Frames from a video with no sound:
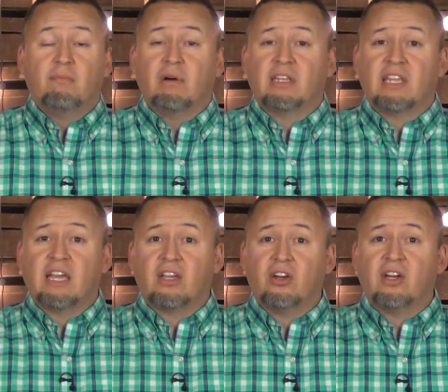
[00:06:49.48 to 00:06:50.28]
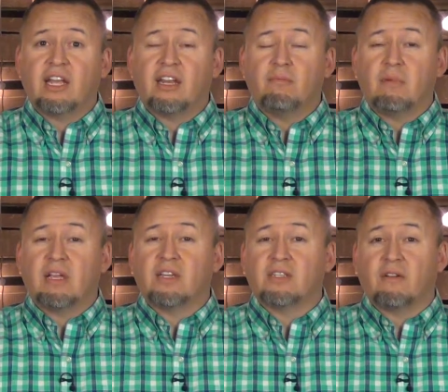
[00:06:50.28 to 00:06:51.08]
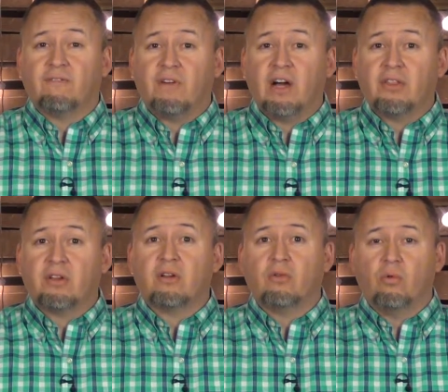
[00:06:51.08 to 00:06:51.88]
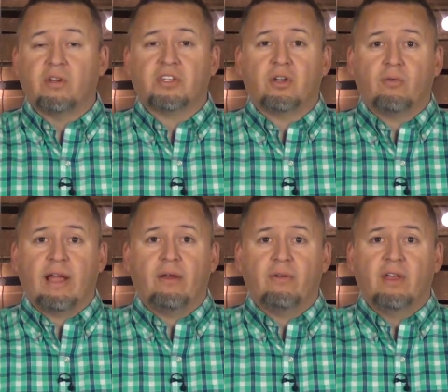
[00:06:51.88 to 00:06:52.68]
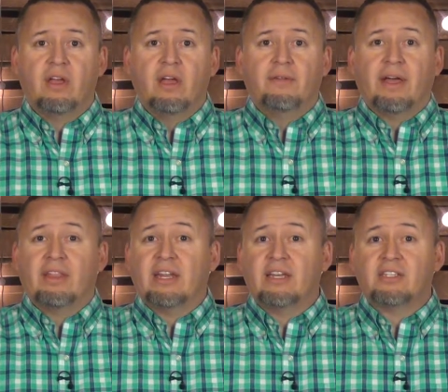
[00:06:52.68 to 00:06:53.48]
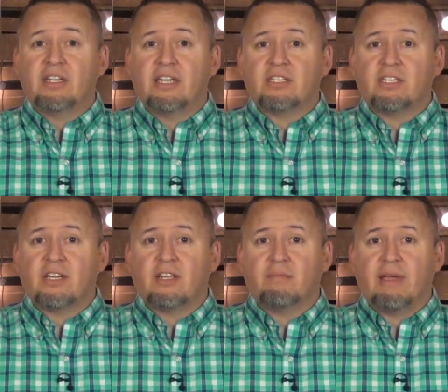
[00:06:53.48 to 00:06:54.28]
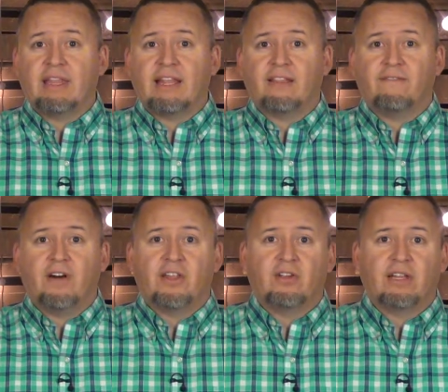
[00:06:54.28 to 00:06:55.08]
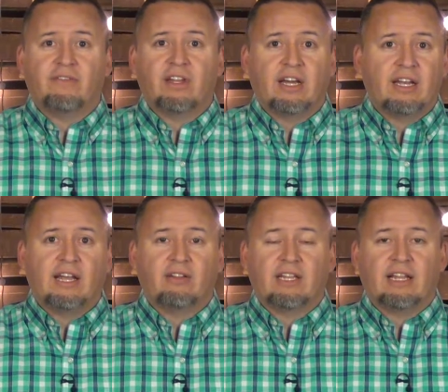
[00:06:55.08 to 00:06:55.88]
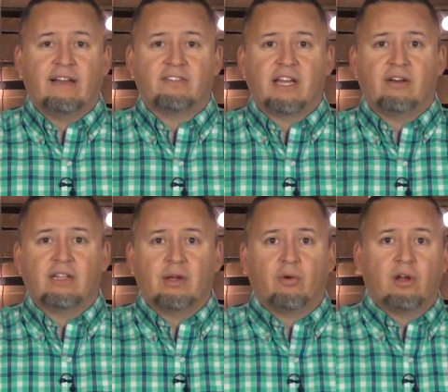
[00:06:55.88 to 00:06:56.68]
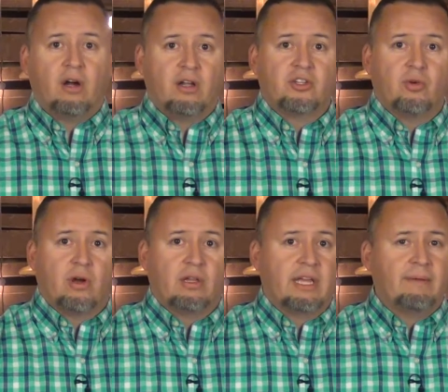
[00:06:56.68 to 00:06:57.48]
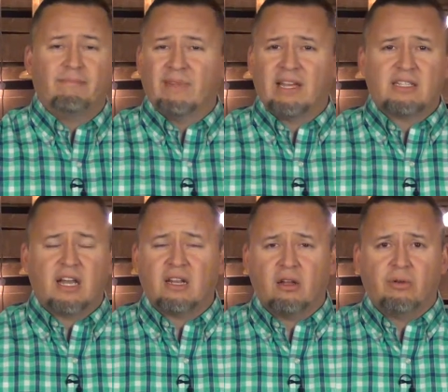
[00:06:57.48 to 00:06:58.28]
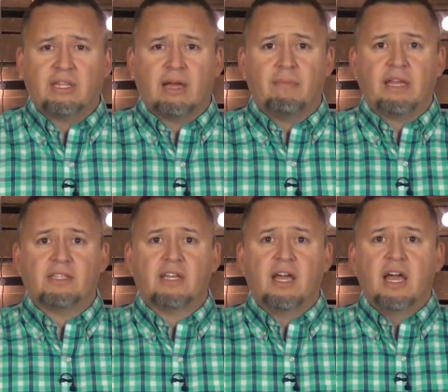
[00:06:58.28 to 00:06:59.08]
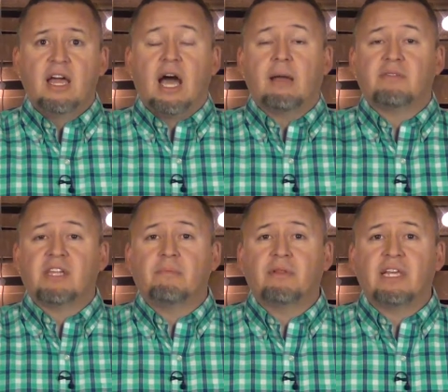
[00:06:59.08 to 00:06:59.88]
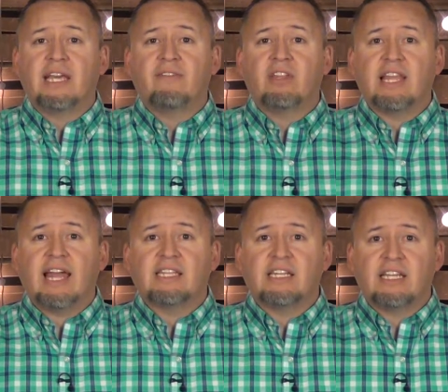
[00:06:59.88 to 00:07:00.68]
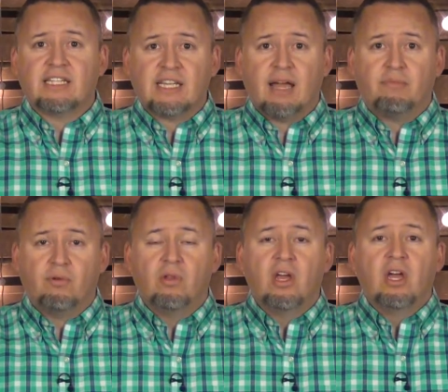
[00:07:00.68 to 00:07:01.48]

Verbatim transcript: but they couldn't because their father wasn't around. Now, that doesn't necessarily mean that the father lived an unhealthy lifestyle and they were gone too early. That's not at all what that means. I'm simply giving that as an example